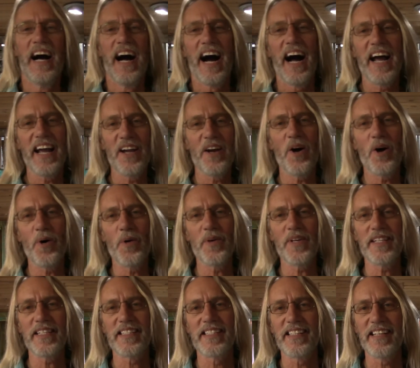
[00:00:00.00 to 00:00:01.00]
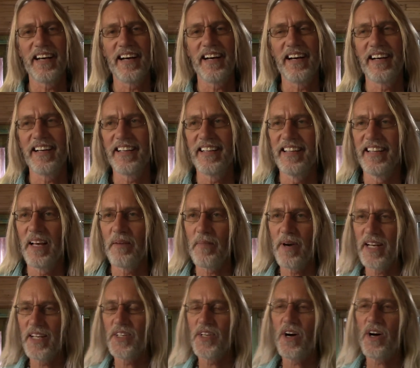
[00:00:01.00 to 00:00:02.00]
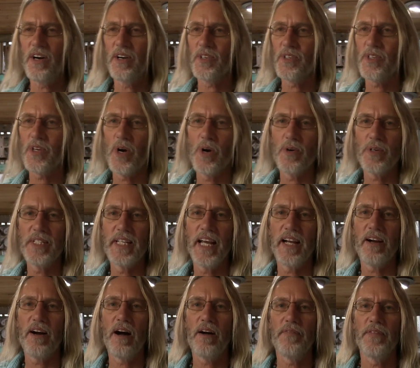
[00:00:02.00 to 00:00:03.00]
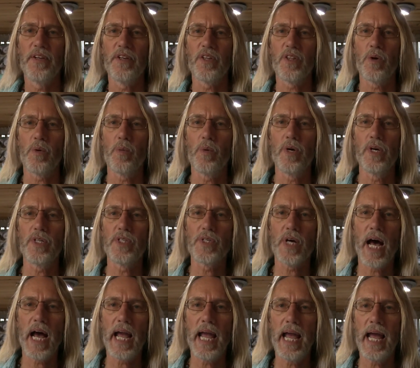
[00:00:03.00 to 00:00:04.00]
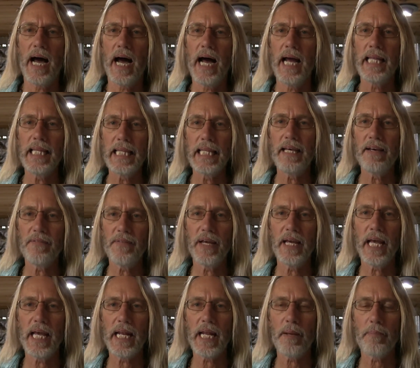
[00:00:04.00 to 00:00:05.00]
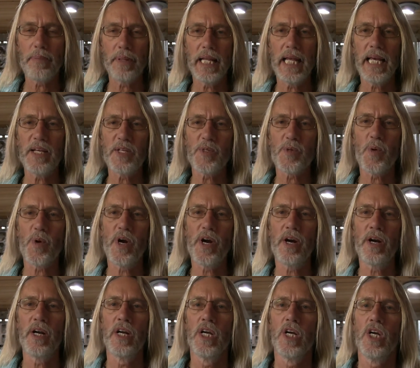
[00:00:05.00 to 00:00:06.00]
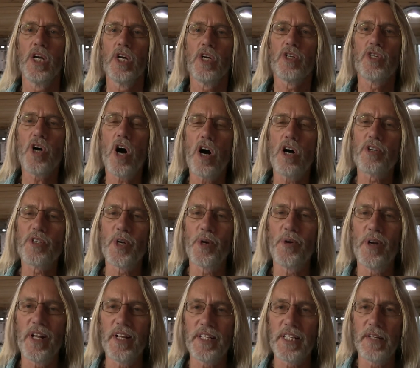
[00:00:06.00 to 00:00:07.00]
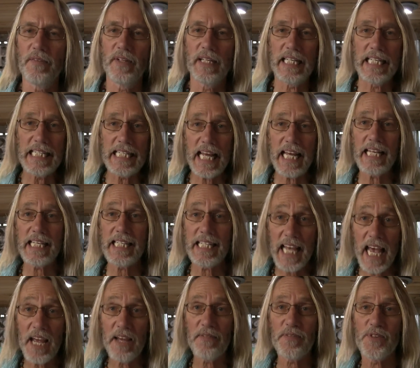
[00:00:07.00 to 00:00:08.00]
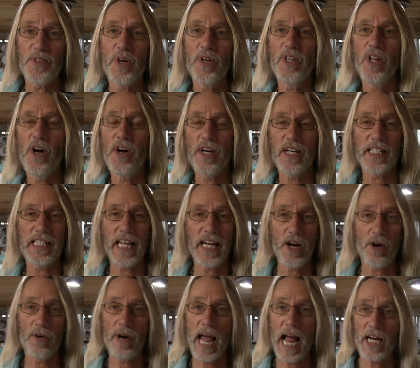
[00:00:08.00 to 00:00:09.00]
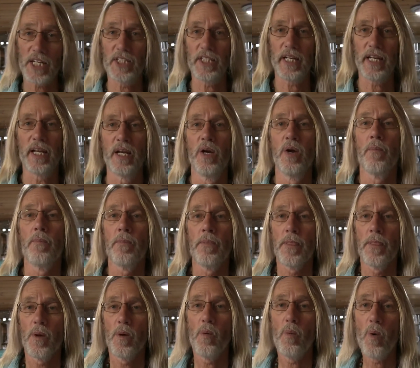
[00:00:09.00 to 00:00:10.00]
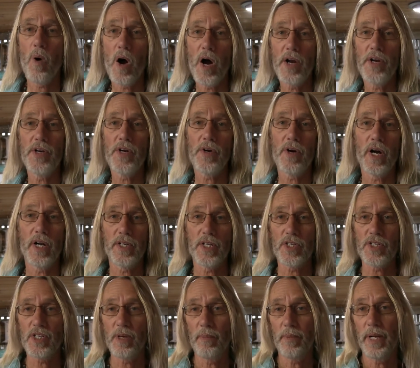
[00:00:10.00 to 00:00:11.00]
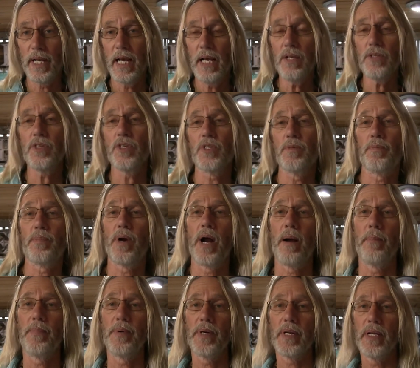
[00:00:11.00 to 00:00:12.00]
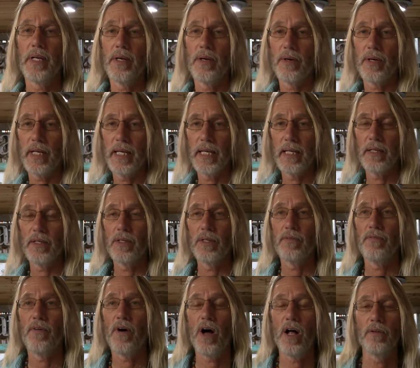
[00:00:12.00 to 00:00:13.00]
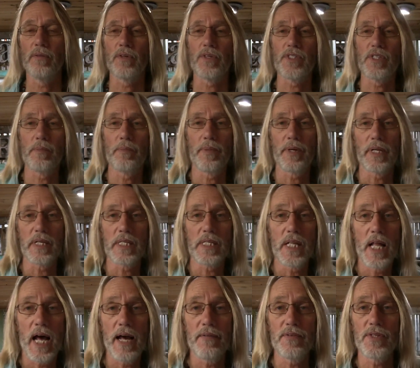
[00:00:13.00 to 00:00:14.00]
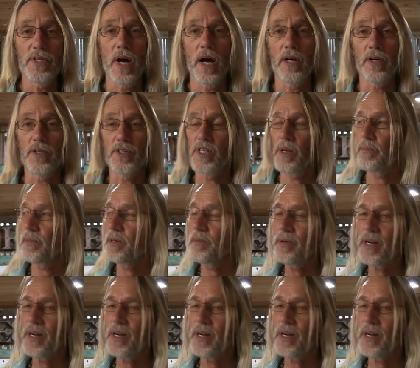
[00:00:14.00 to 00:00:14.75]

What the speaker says: I always let my dogs go take off into the woods. I live in a place where dogs are relatively safe so long as they don't actually wander onto somebody else's property or get involved with somebody's livestock or something.